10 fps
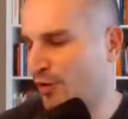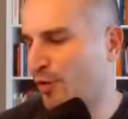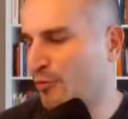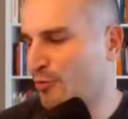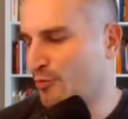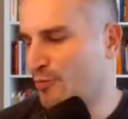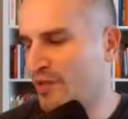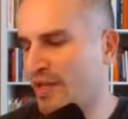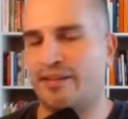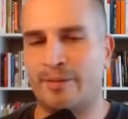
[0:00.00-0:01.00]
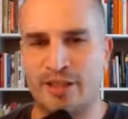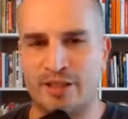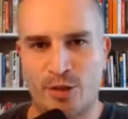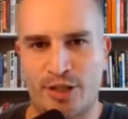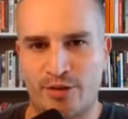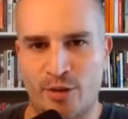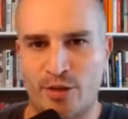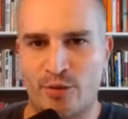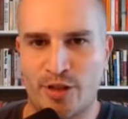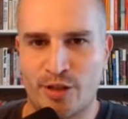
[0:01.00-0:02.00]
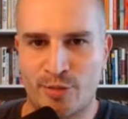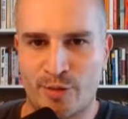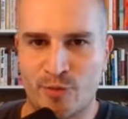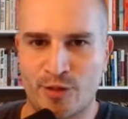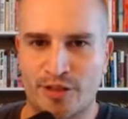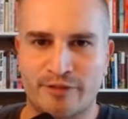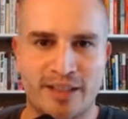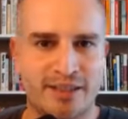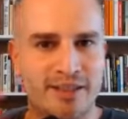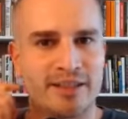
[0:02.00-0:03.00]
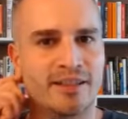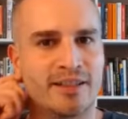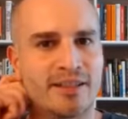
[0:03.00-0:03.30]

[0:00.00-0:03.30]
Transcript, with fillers: So, yeah, I mean, just to answer your question a bit more directly,